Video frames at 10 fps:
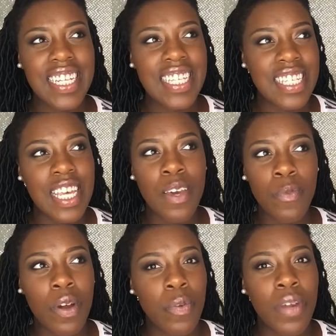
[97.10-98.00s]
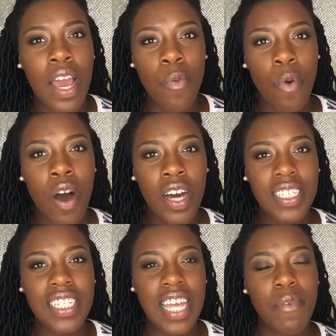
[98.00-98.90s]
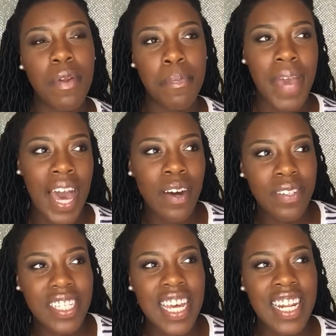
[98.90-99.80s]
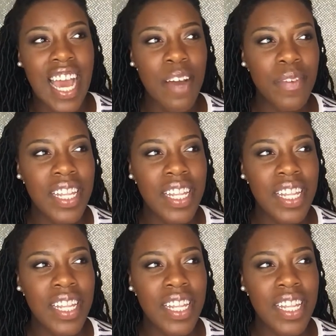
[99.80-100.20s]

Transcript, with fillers: did this thing where when I walked they would bounce, and not